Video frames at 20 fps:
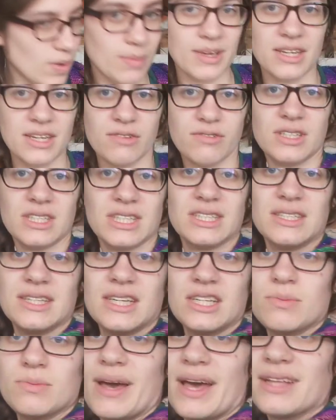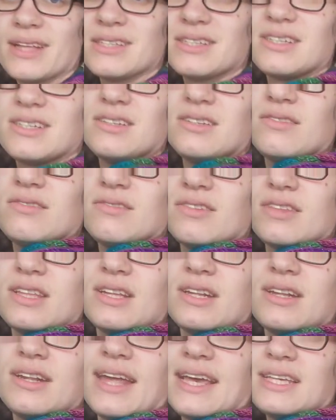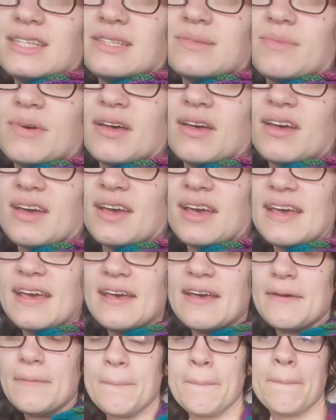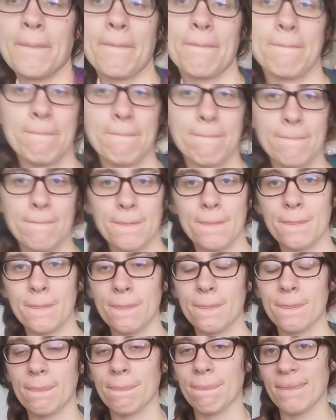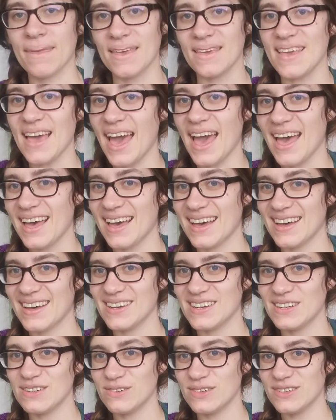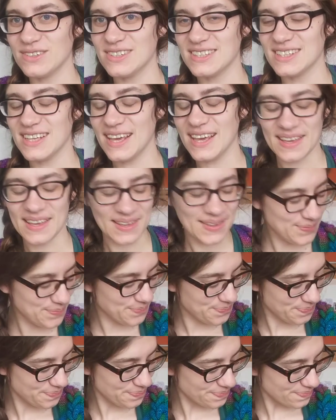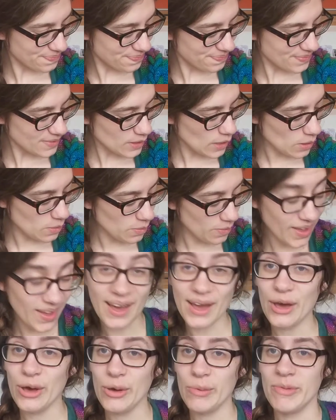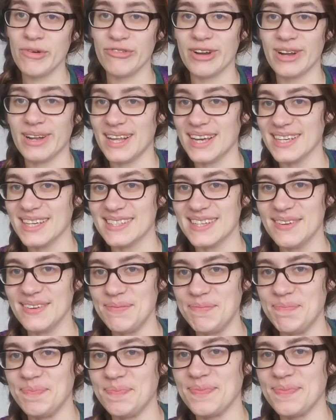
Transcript: Maybe a different stitch pattern for the lace part here. Yeah, we'll see. But I hope my friend likes it.